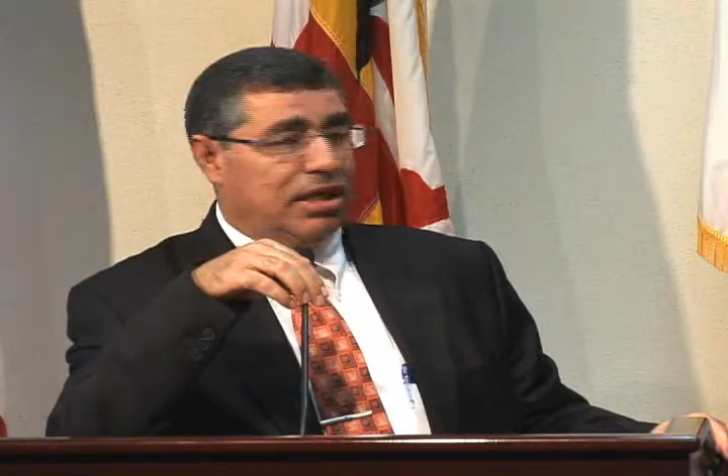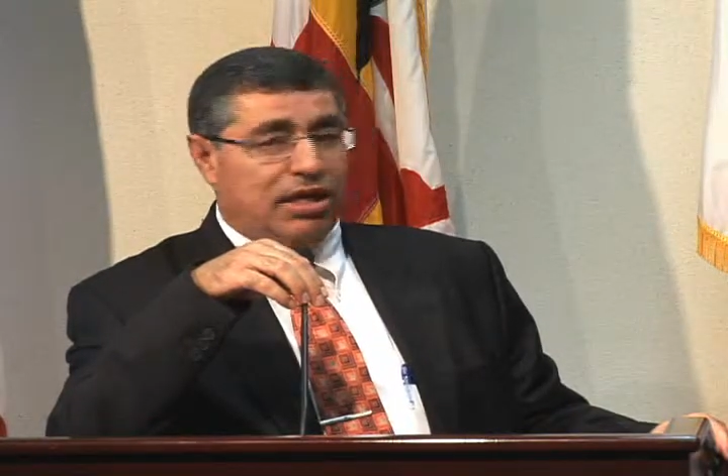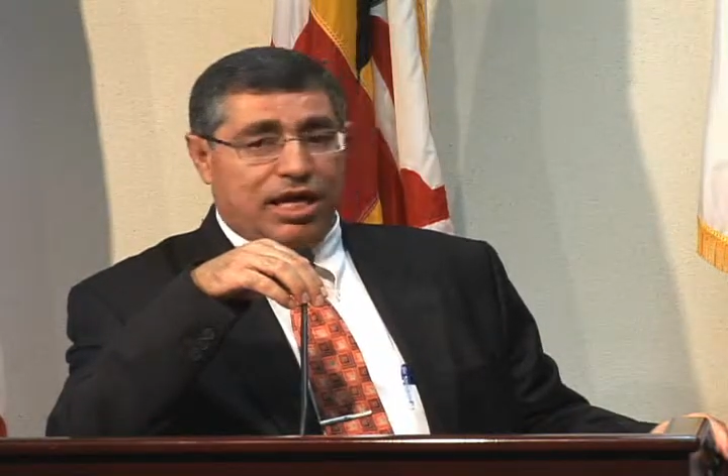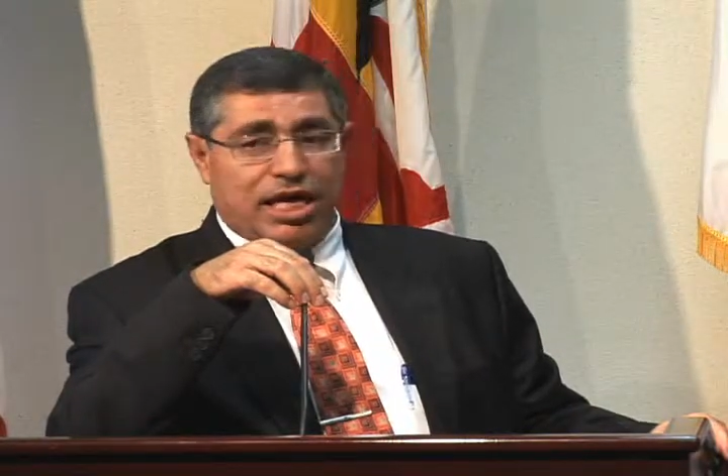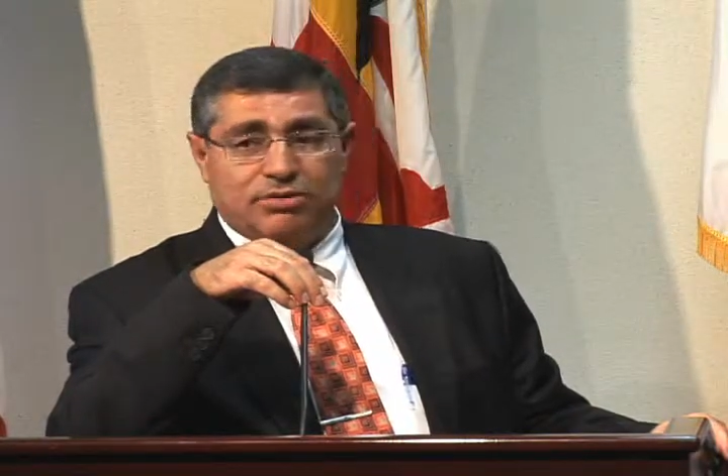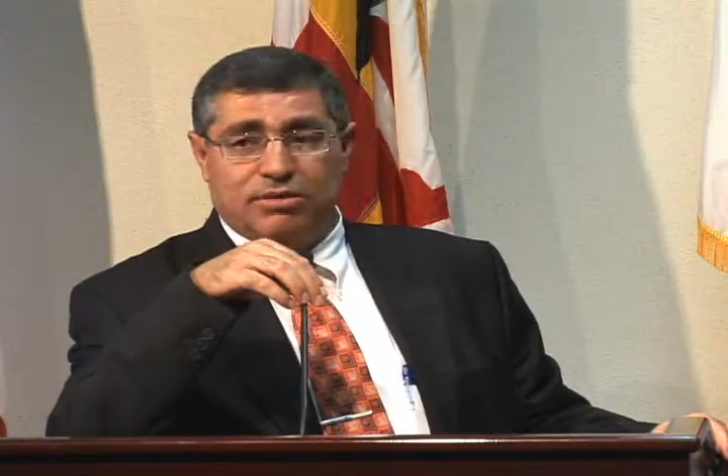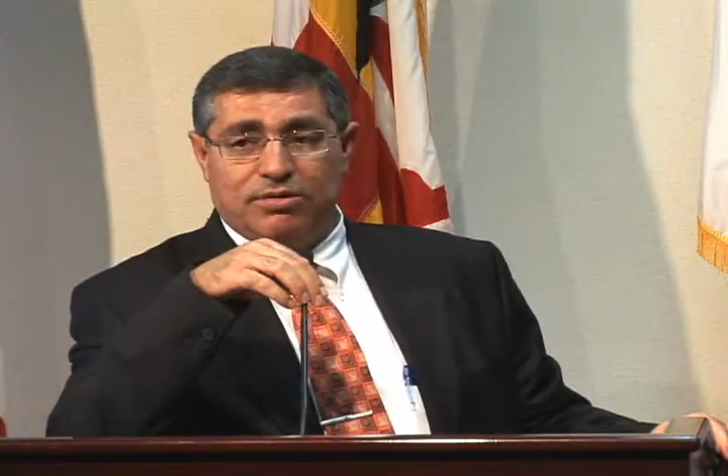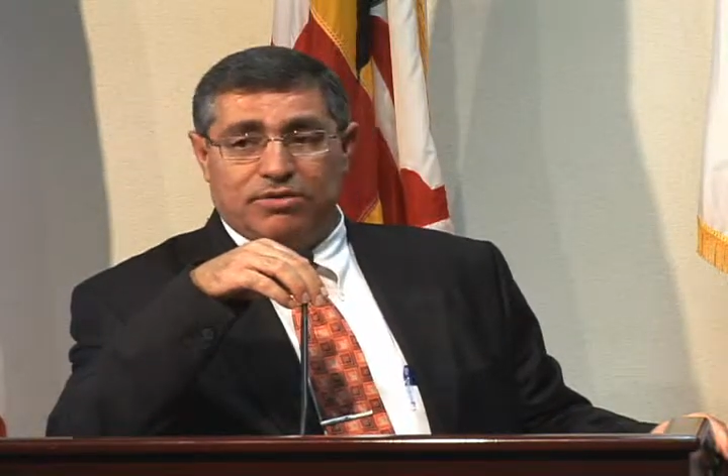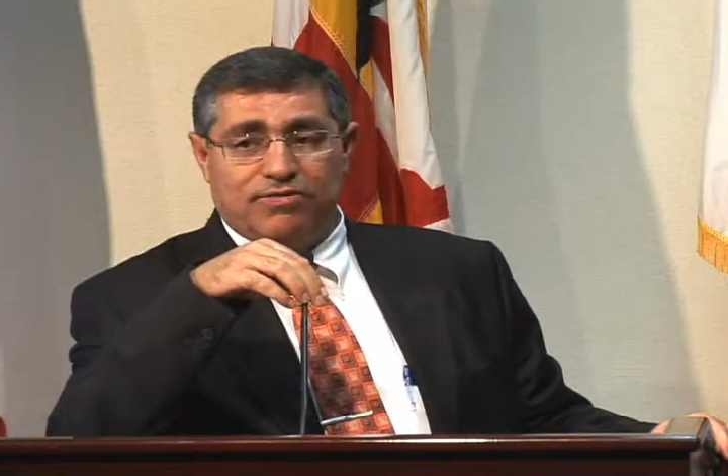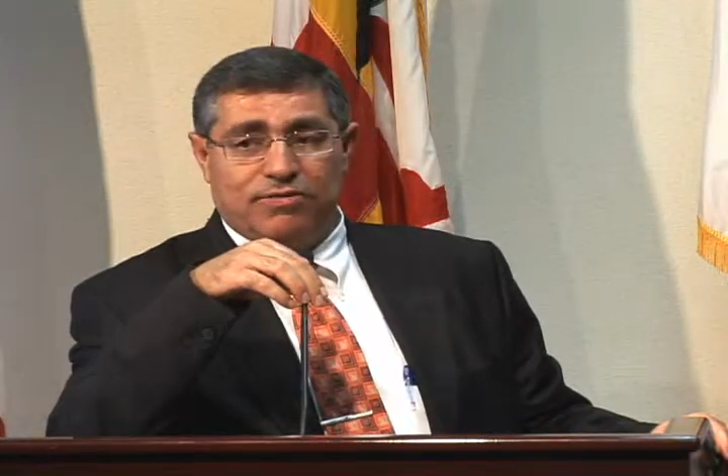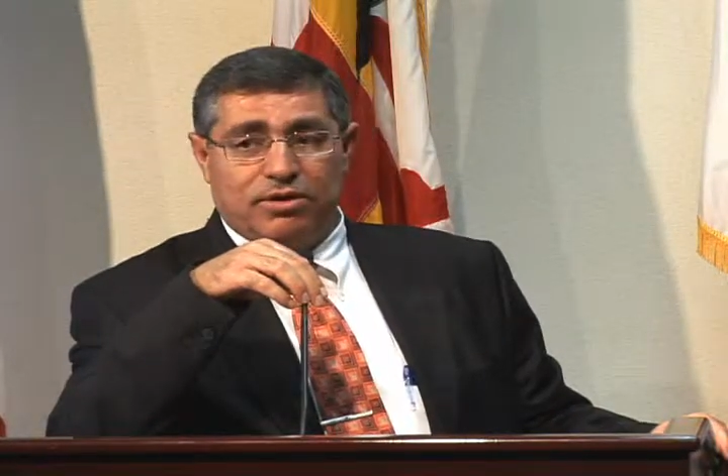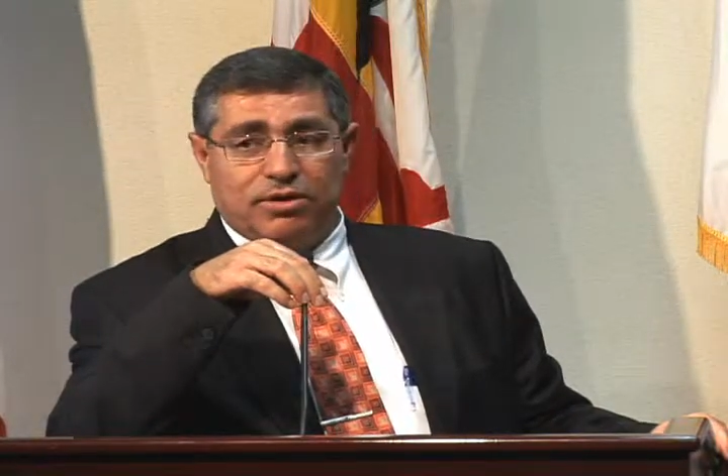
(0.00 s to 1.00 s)
Actually, we're
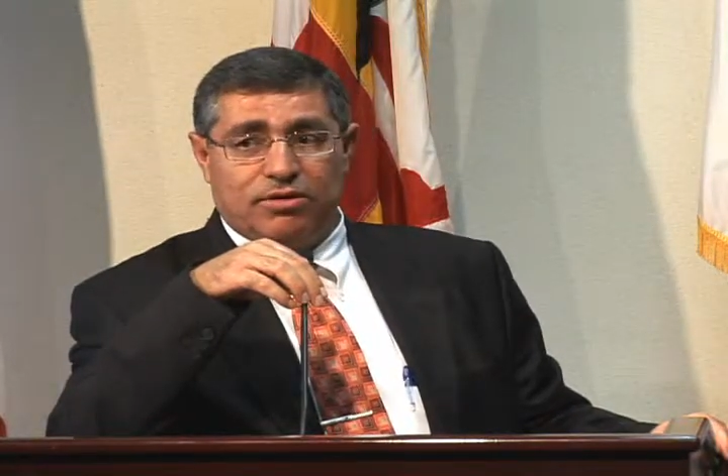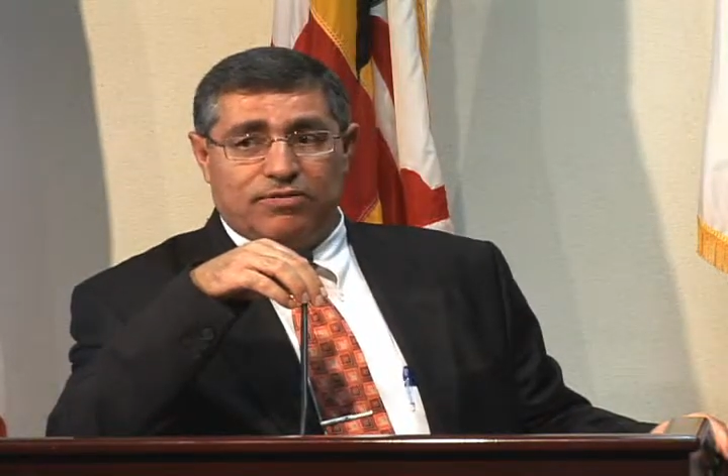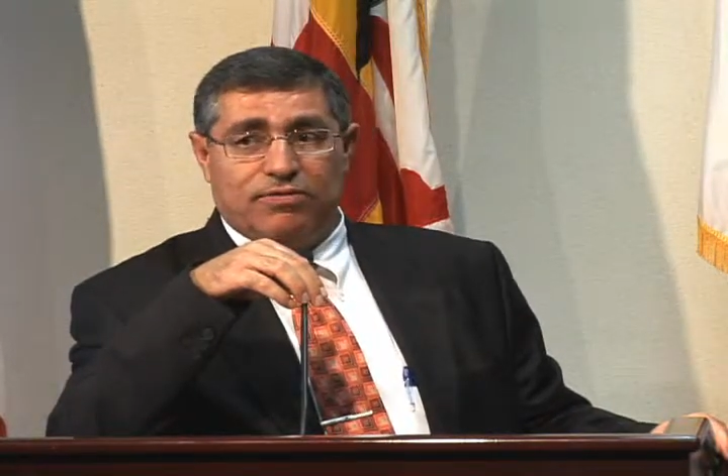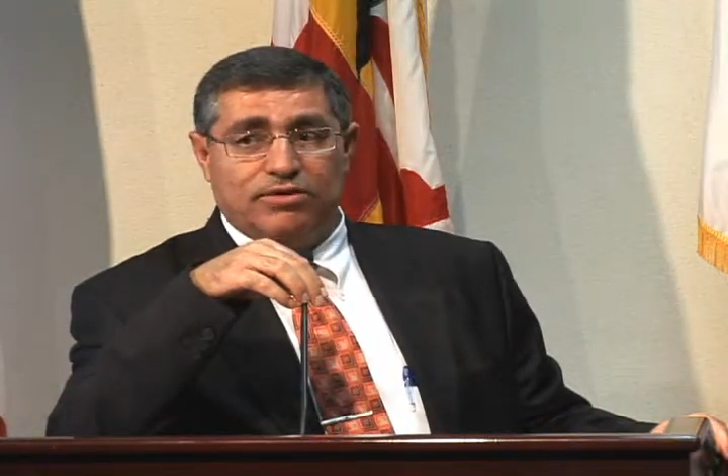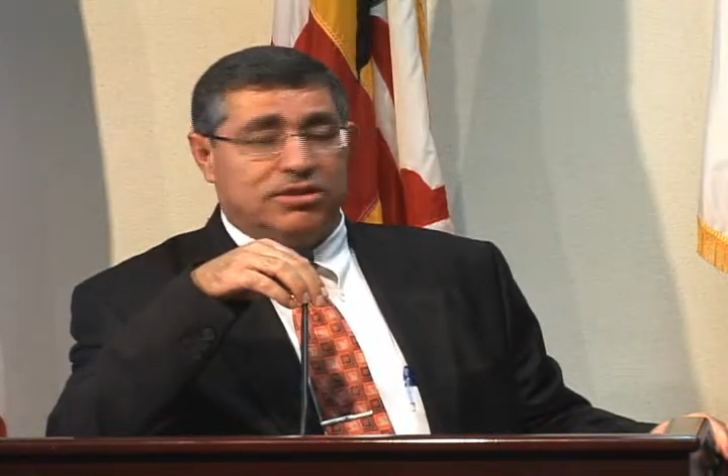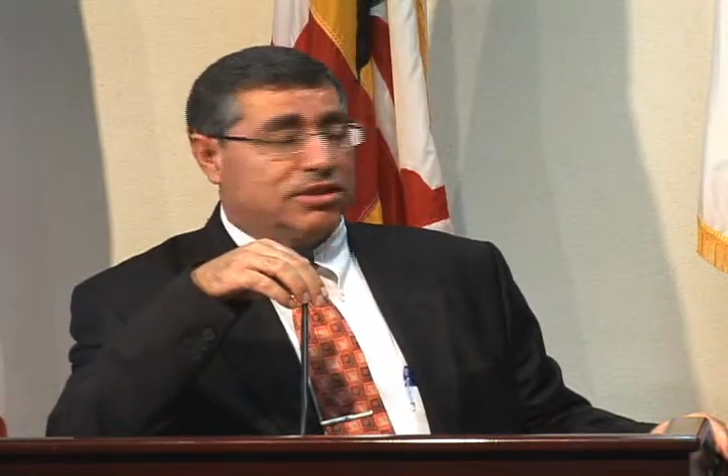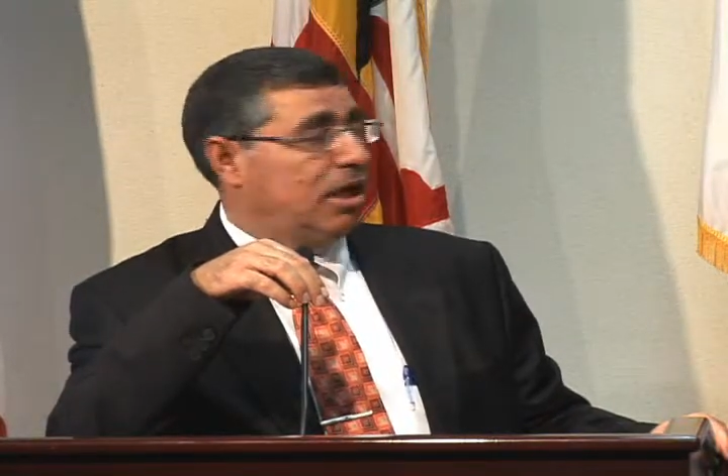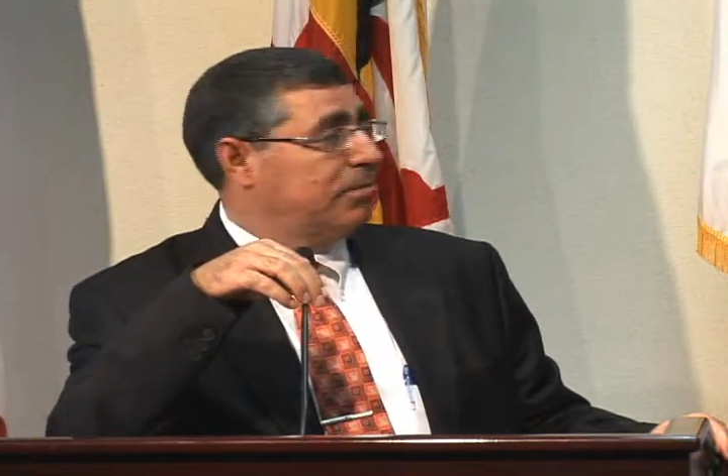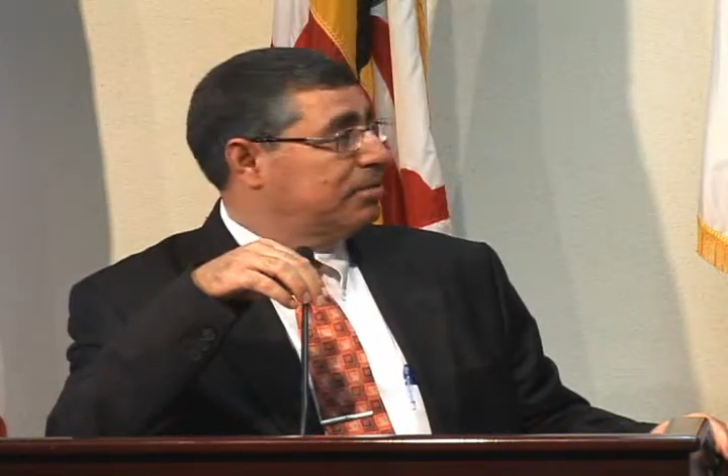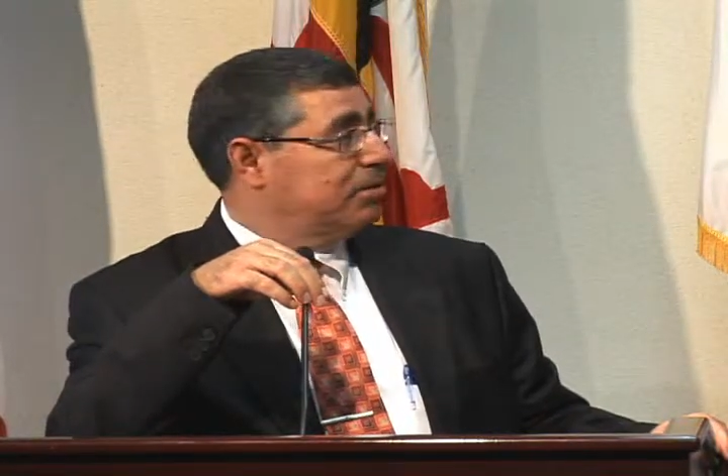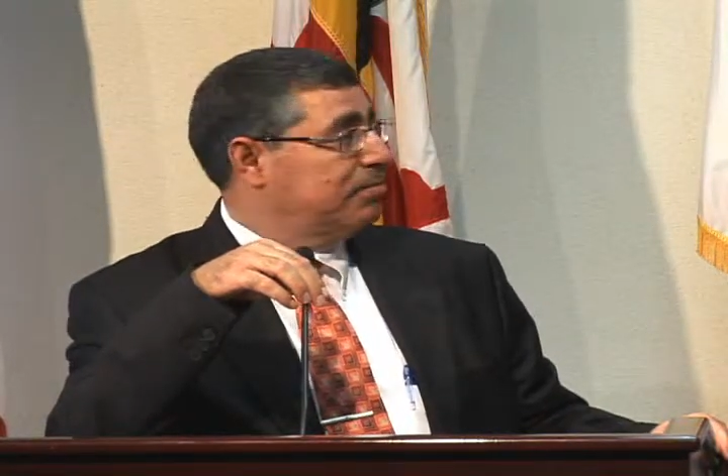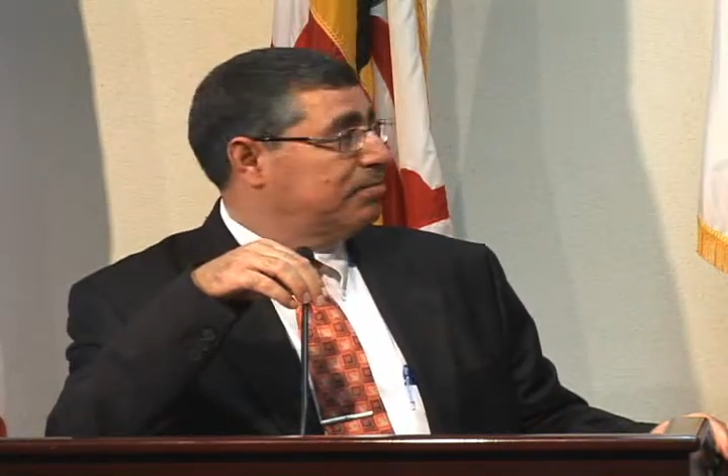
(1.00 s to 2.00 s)
following your
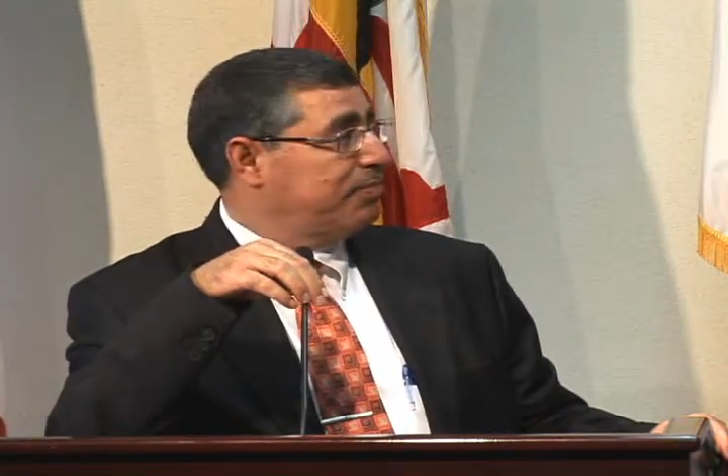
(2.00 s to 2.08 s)
footsteps.